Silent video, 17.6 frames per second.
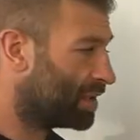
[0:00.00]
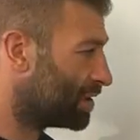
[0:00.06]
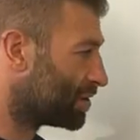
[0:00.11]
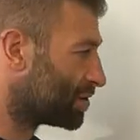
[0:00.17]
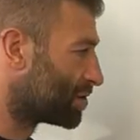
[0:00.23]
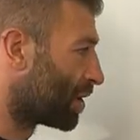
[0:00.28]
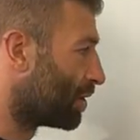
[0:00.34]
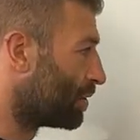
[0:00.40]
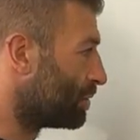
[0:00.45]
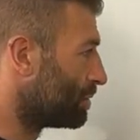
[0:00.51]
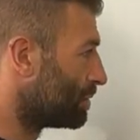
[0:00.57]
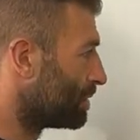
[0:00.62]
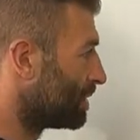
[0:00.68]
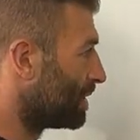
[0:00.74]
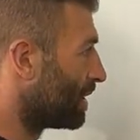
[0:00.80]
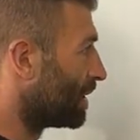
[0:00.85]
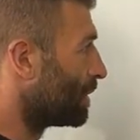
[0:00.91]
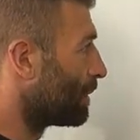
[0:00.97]
So
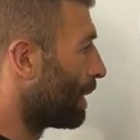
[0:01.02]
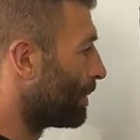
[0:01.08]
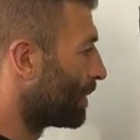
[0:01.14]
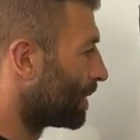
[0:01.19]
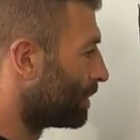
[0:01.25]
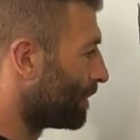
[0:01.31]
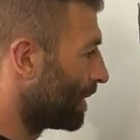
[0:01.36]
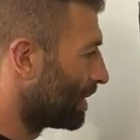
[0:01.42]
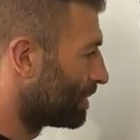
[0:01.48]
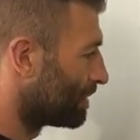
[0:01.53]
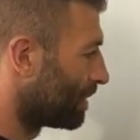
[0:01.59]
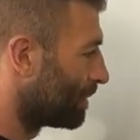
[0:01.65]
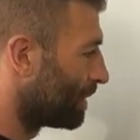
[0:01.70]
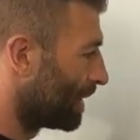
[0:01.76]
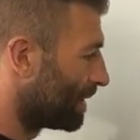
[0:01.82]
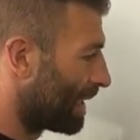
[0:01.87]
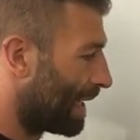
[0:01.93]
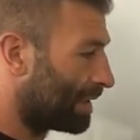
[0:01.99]
the only way we're going to be able to do
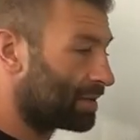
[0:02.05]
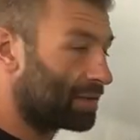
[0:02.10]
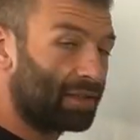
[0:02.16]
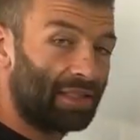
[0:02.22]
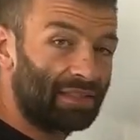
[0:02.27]
it and handle